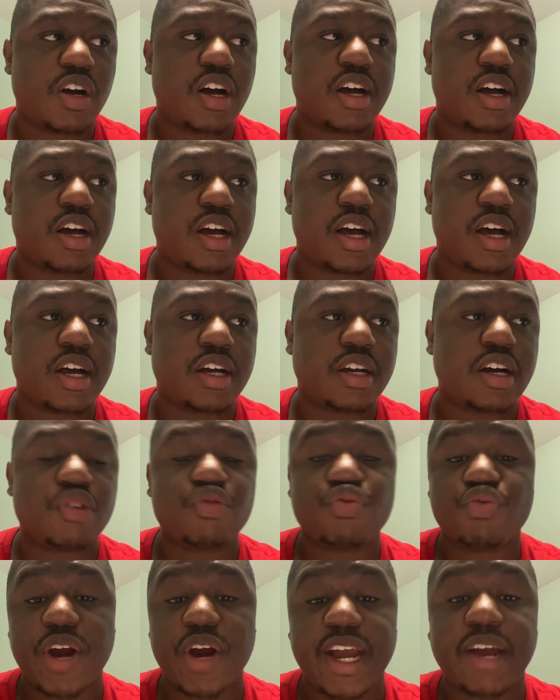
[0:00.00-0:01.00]
a
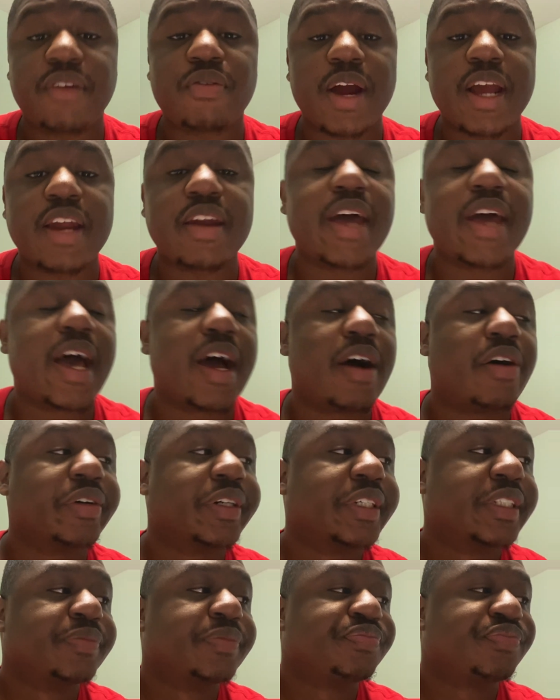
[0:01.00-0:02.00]
wreck right now.
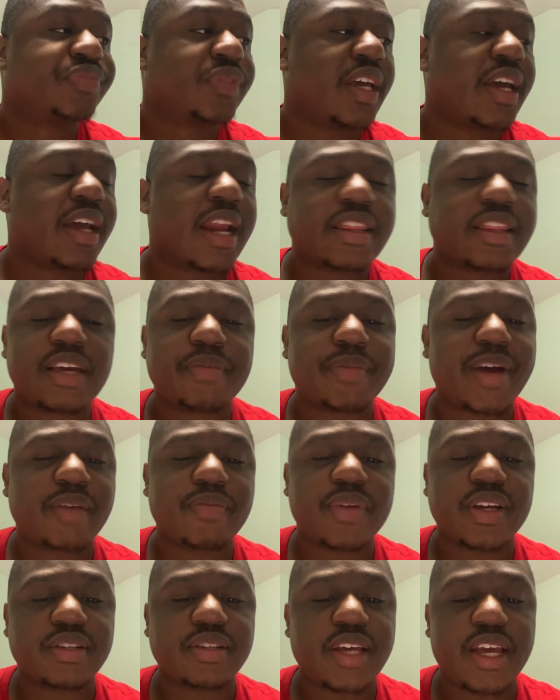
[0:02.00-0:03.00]
And I think Mike
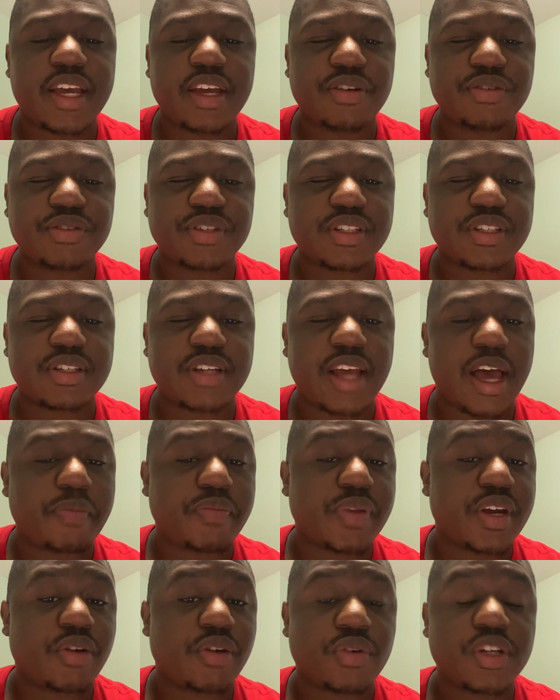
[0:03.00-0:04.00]
McDaniels is not
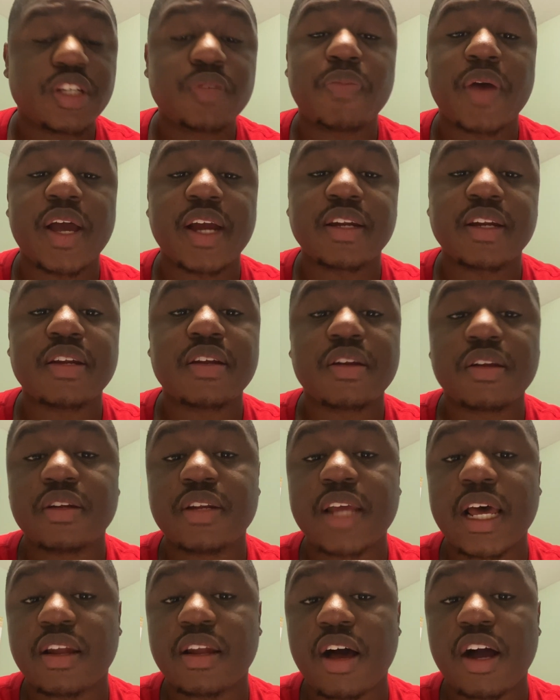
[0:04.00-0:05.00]
being respected in
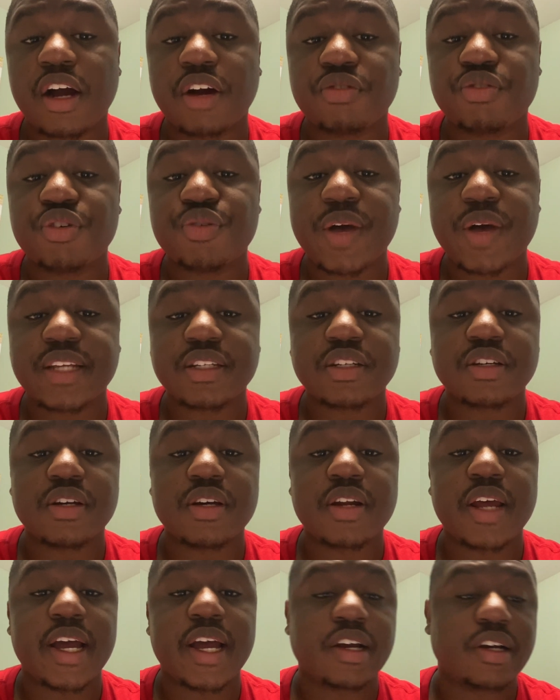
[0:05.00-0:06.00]
that locker room as a
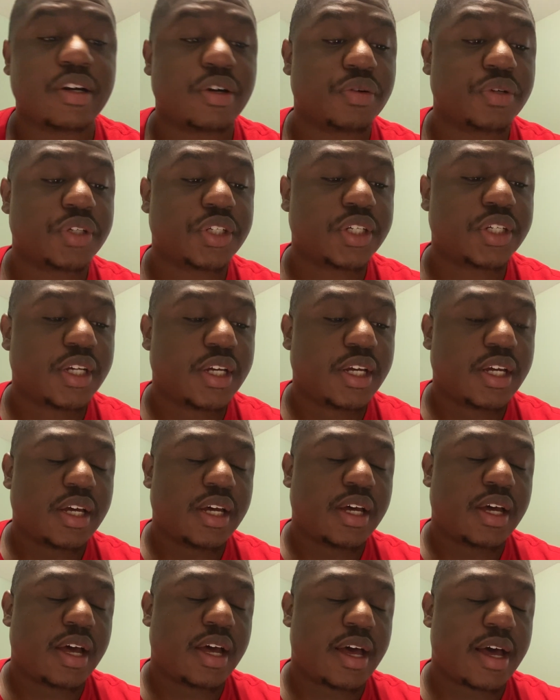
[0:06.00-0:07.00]
good head coach.
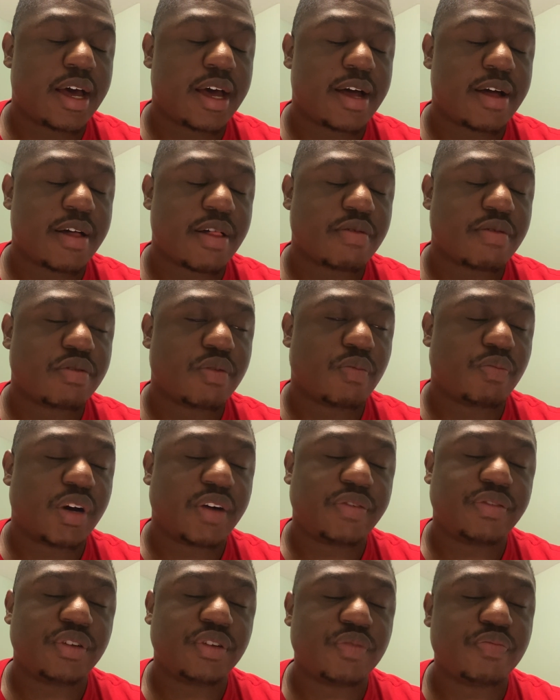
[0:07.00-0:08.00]

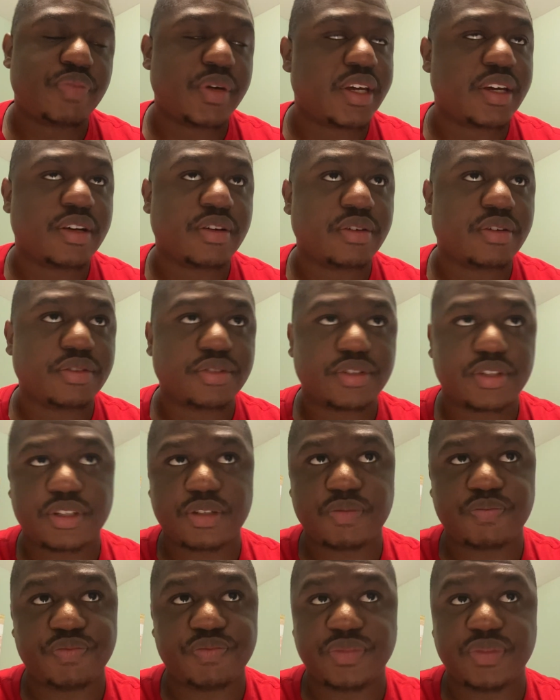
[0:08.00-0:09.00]
Buffalo Bills
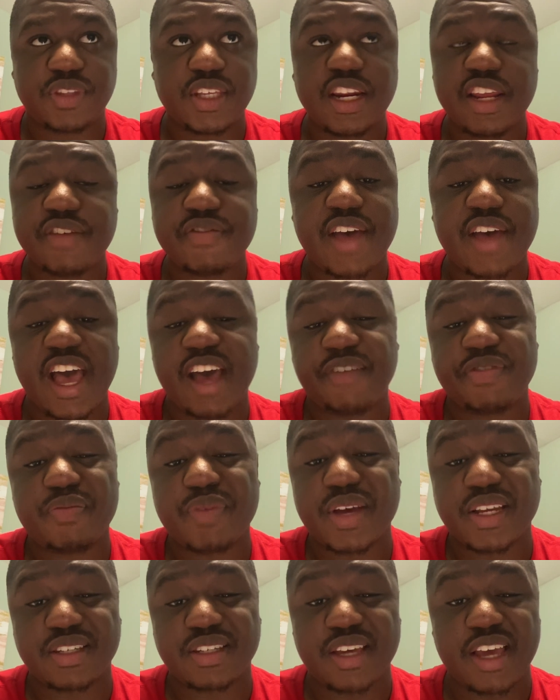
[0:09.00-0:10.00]
didn't even have the
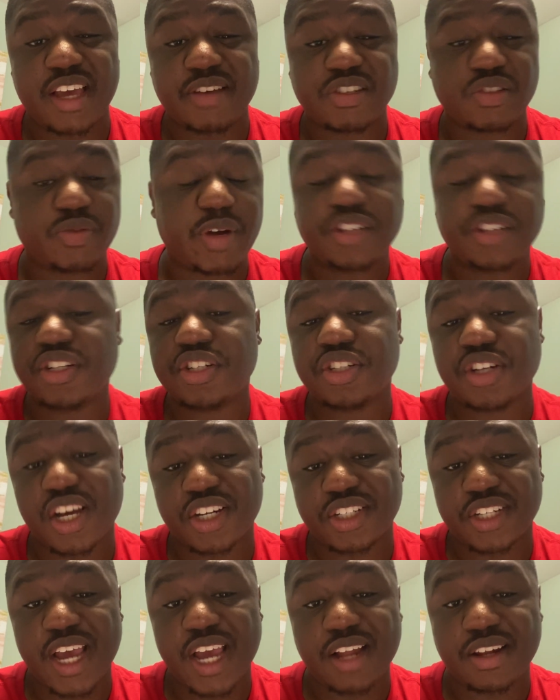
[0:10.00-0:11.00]
best games, especially
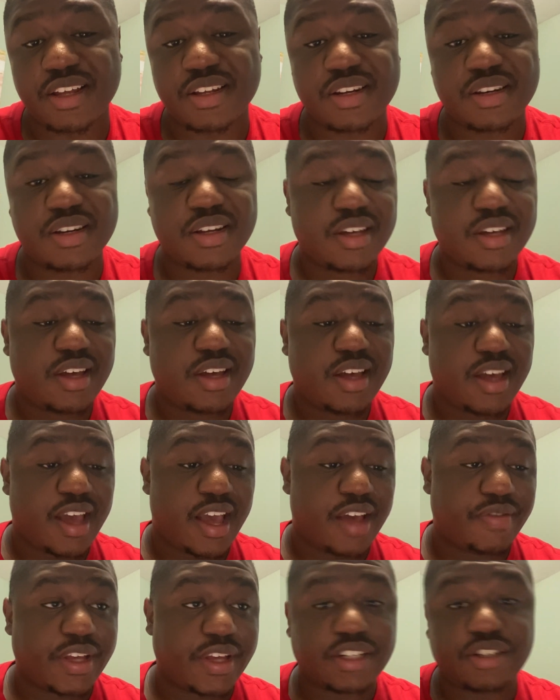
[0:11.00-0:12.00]
Josh Allen,
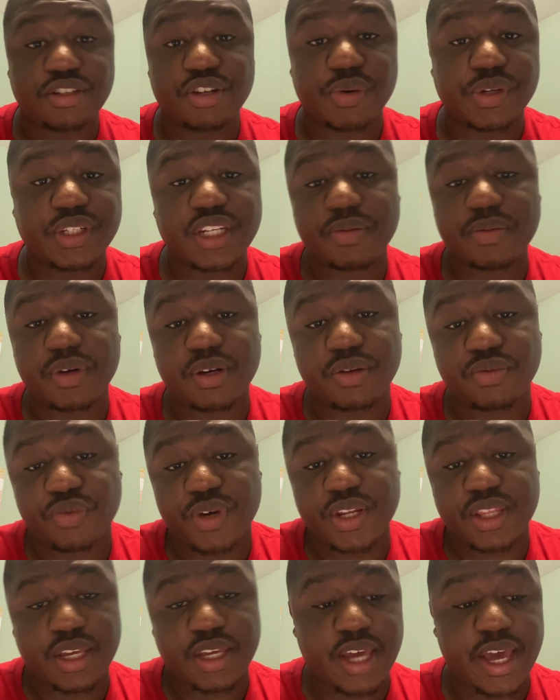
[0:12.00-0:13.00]
and they still was able to
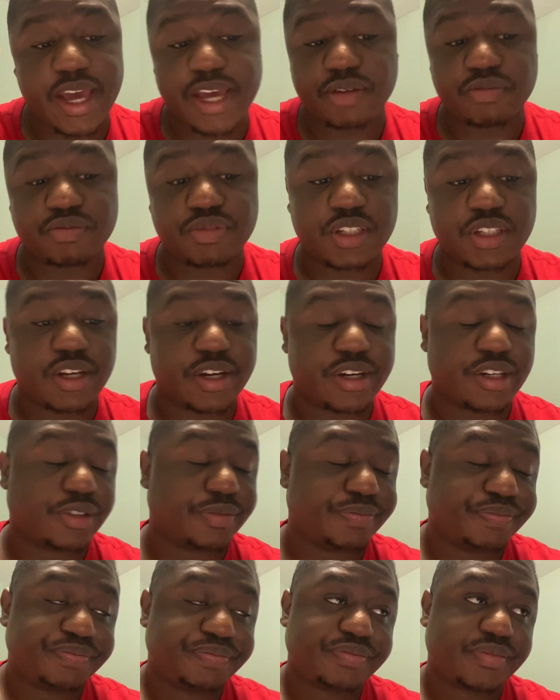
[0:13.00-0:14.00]
win the game. So
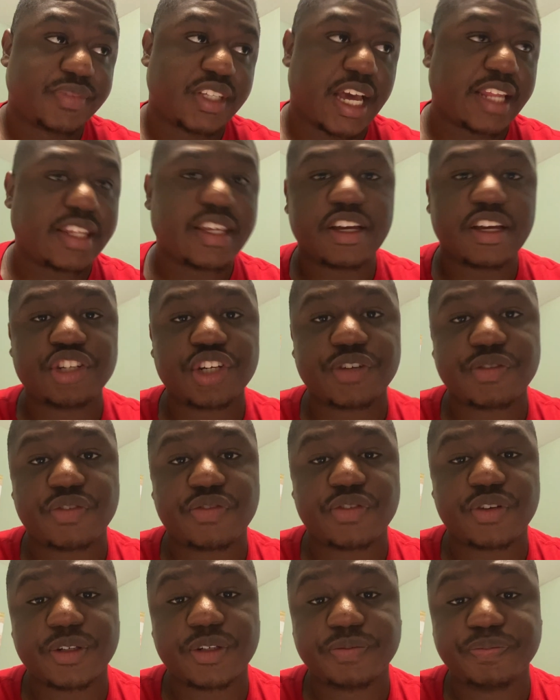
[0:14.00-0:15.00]
I think it's over
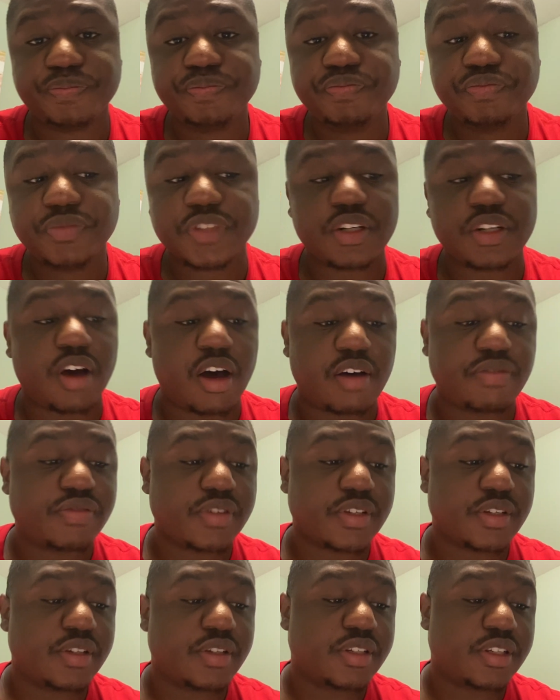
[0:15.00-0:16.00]
for the
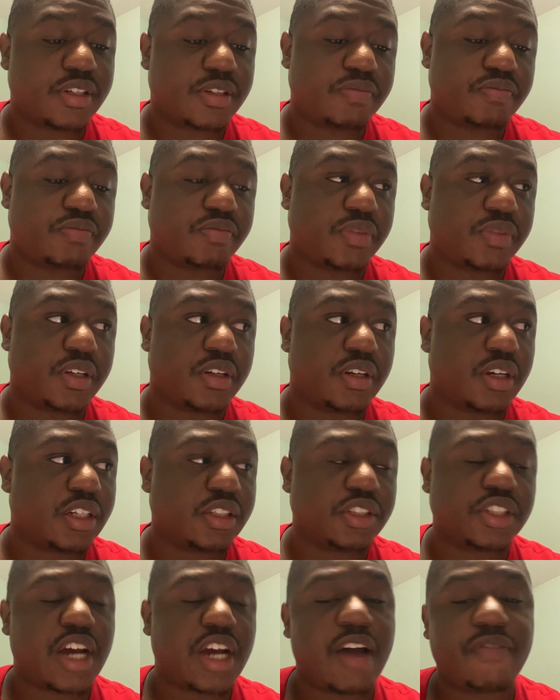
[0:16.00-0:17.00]
Dolphins. Good
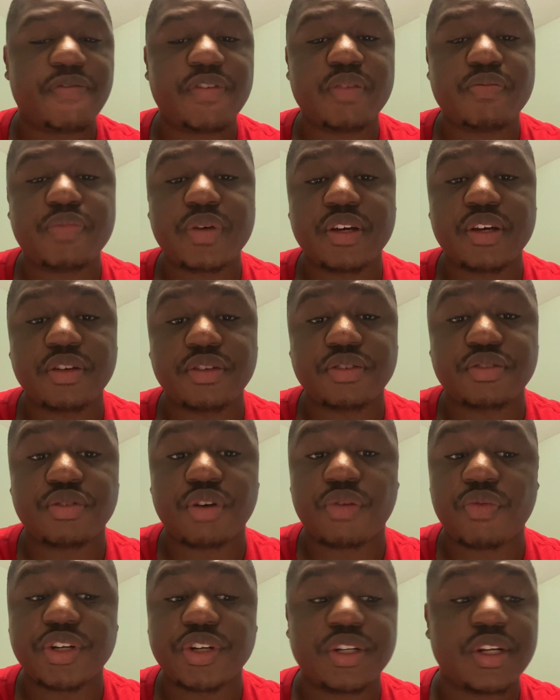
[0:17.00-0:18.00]
job for the Bills
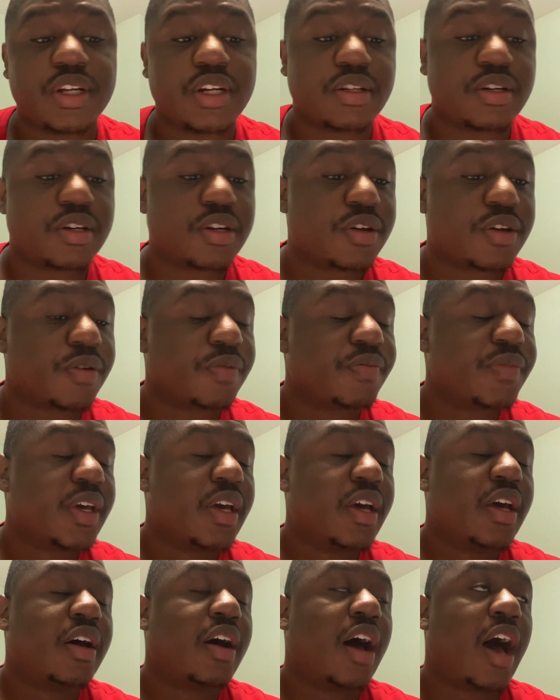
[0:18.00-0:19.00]
doing what you needed to do.
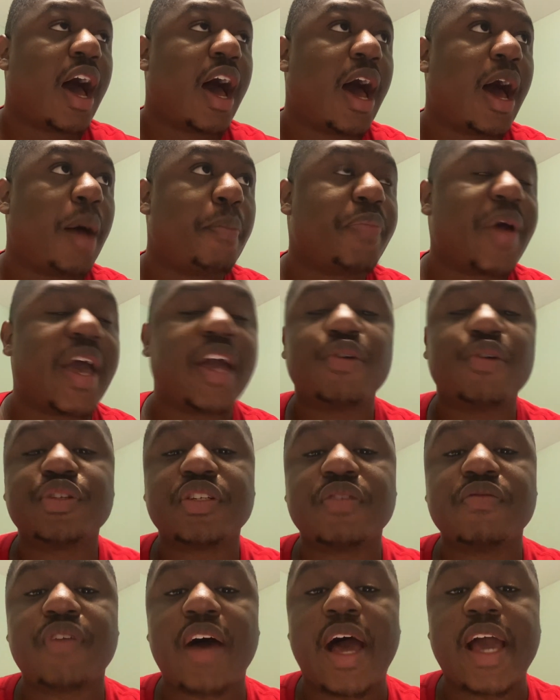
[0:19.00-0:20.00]
Bengals
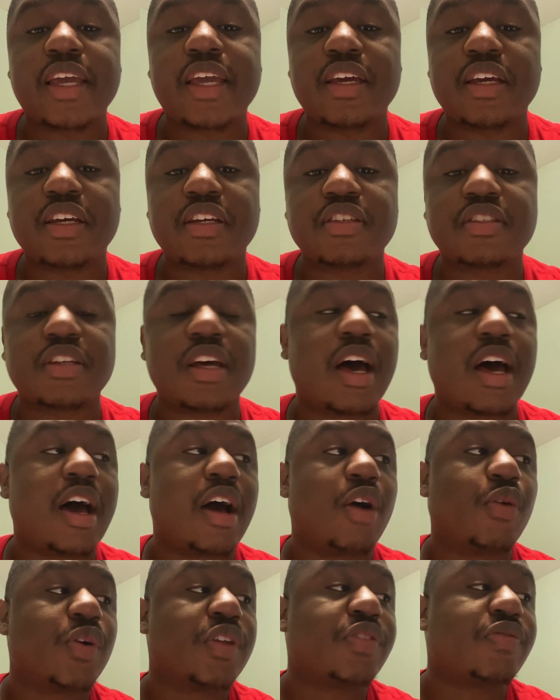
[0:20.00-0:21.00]
and Vikings
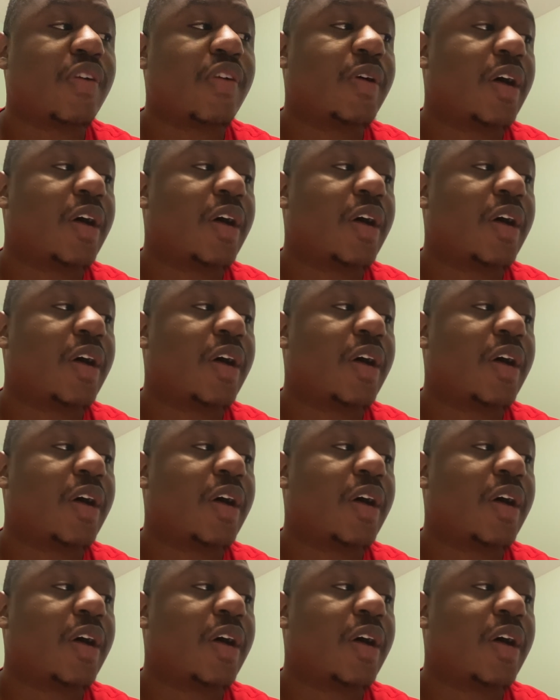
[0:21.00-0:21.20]
with